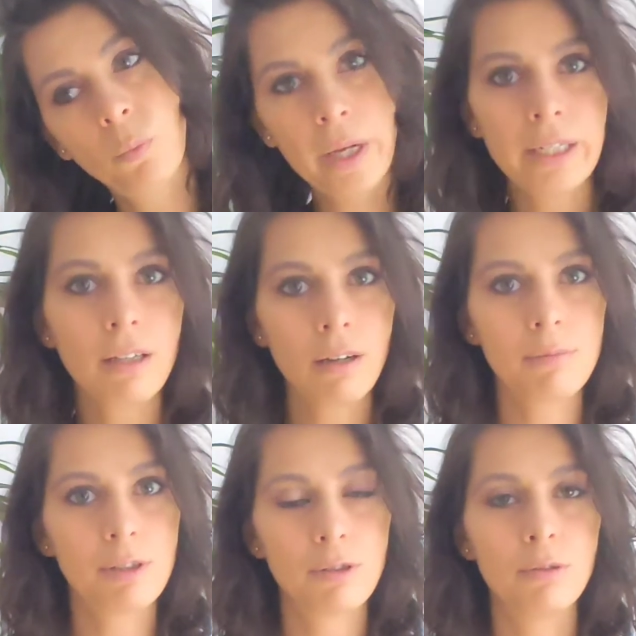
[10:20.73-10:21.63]
When it
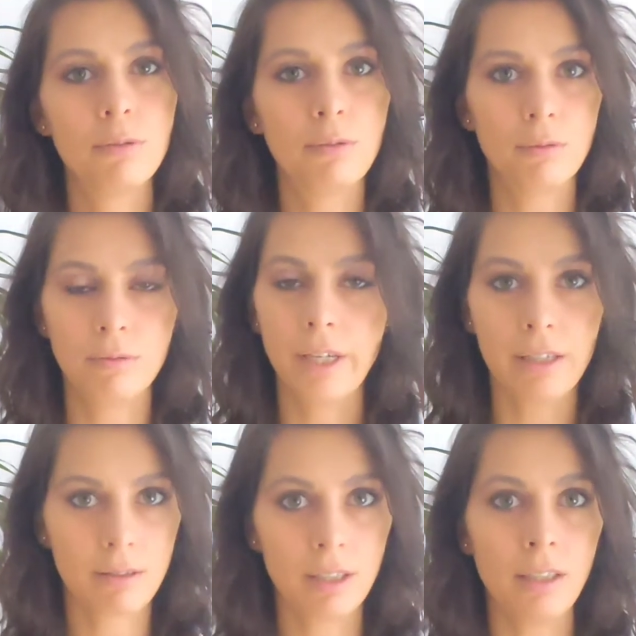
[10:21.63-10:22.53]
comes to
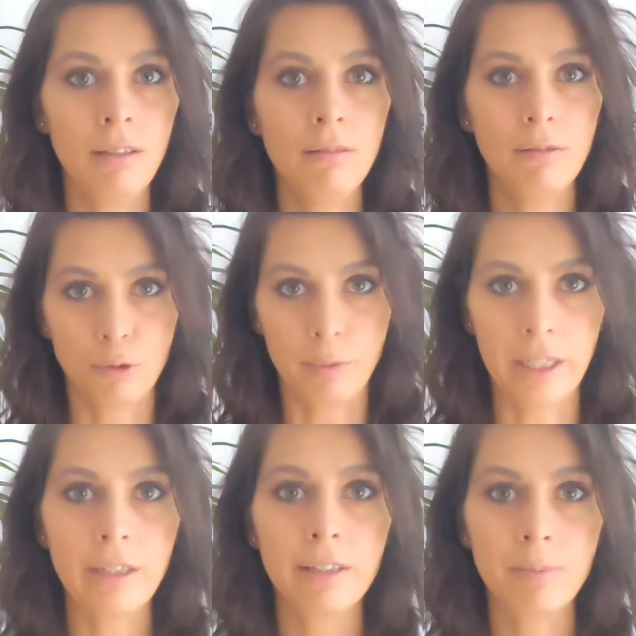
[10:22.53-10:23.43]
SE,
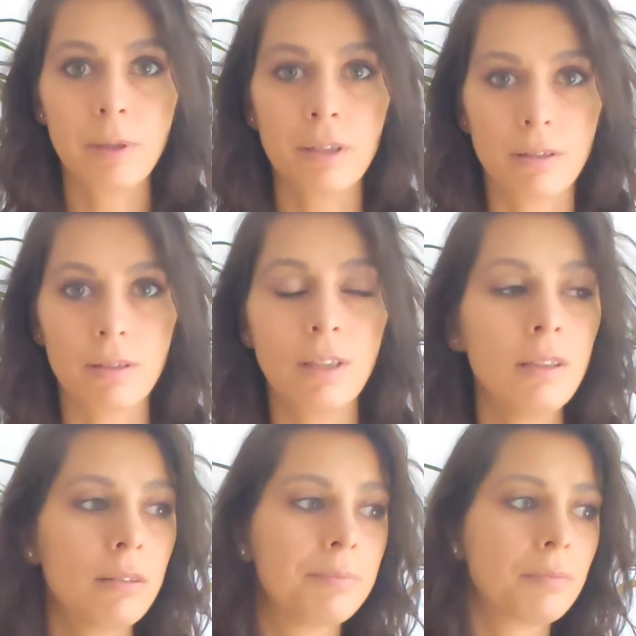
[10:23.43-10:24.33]
somatic
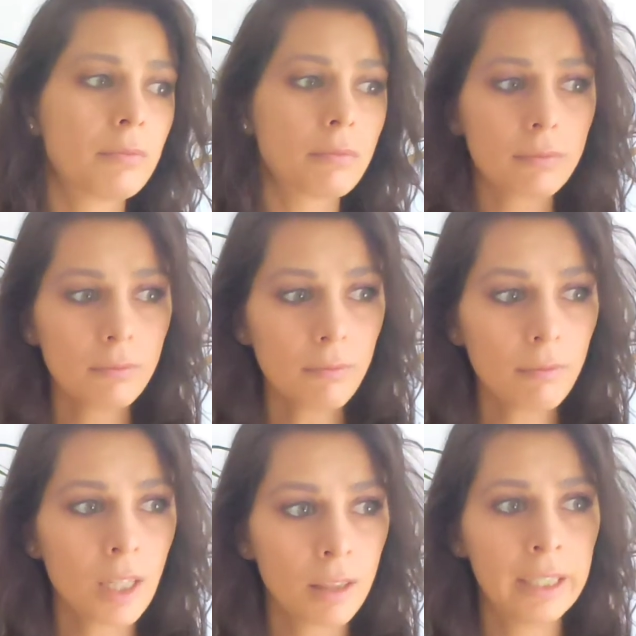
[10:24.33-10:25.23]
experiencing,
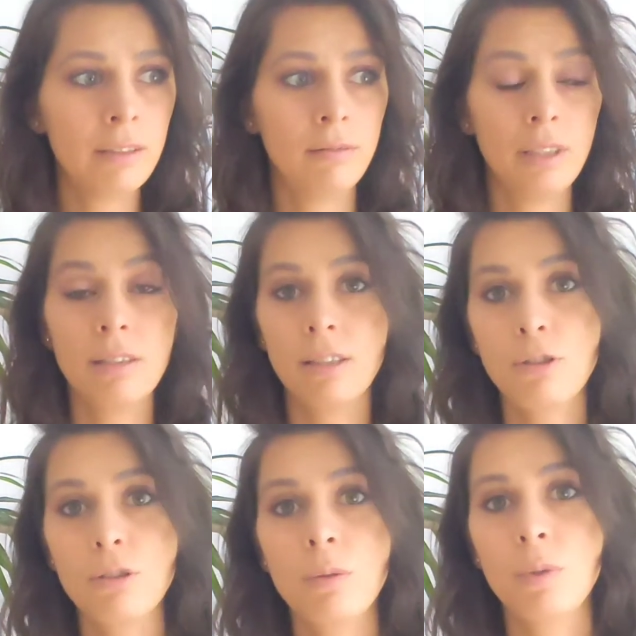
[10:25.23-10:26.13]
then
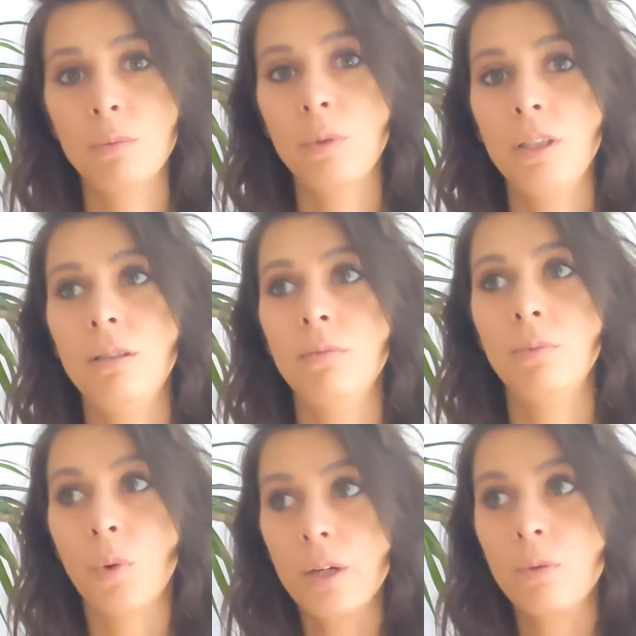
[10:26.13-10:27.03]
essentially what we
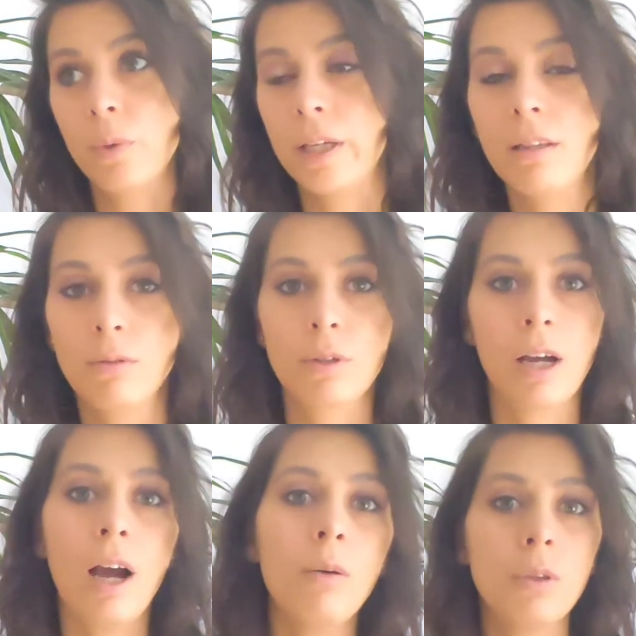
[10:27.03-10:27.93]
work with, or
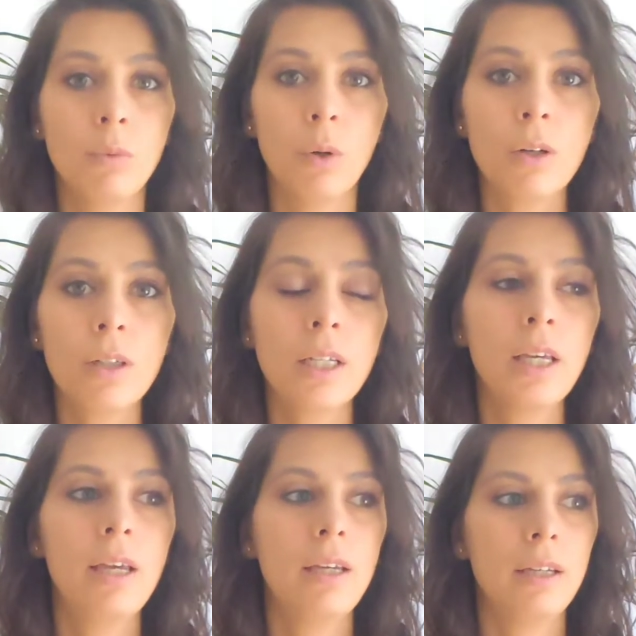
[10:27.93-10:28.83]
how we work,
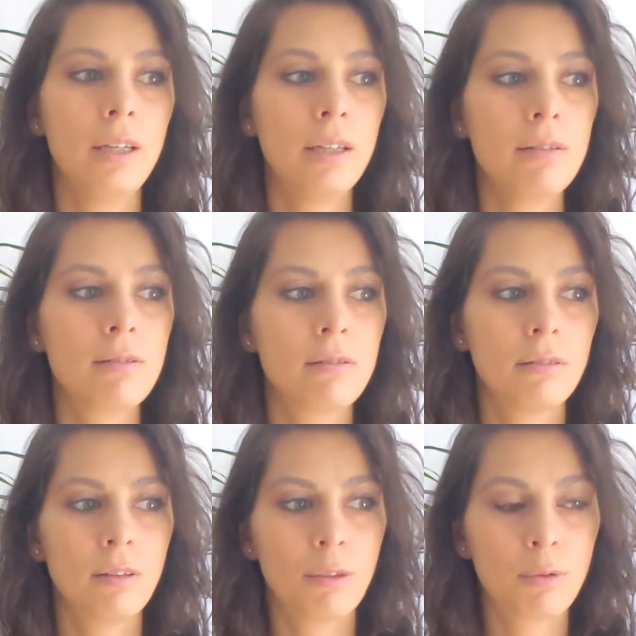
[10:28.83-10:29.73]
is
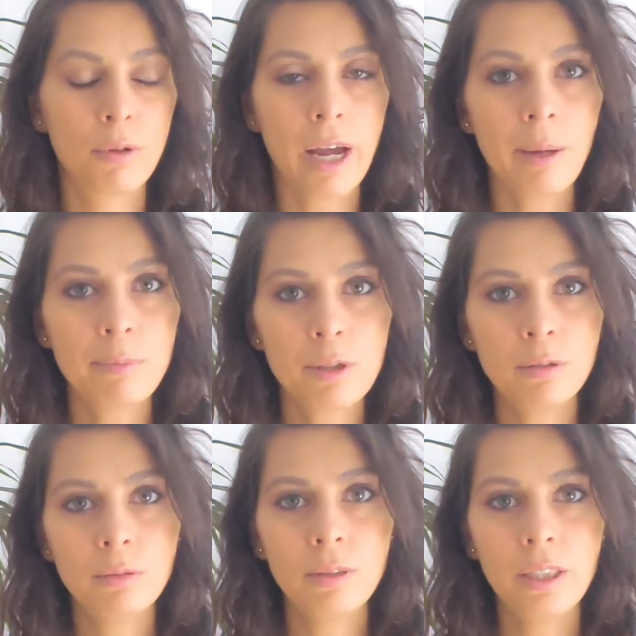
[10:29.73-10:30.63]
through
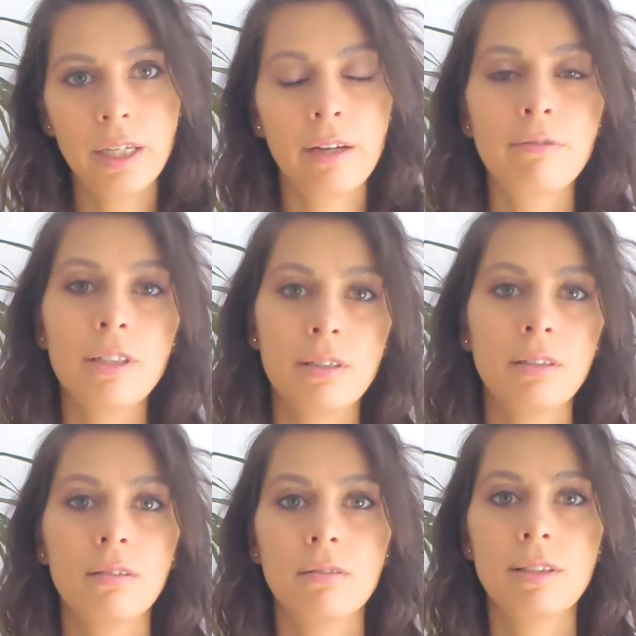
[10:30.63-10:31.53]
absolutely every
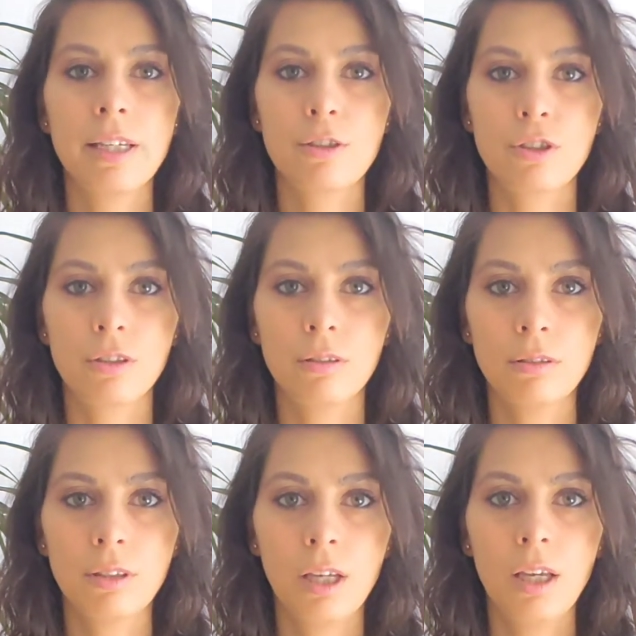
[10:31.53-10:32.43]
single
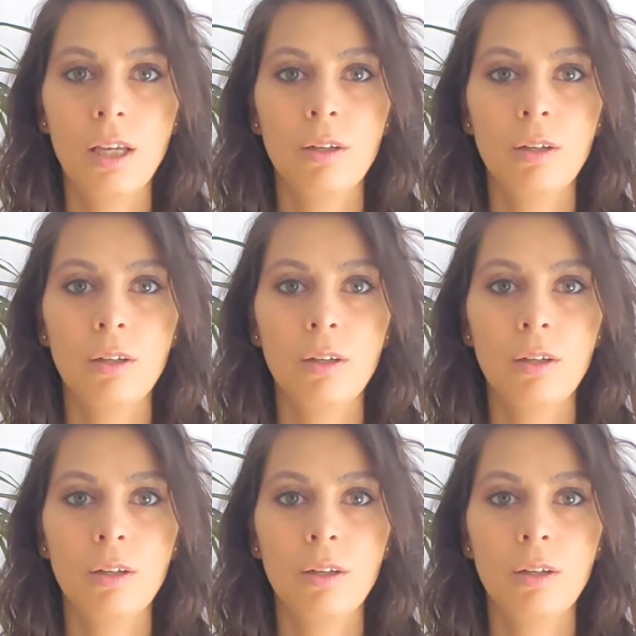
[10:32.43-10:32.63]
session,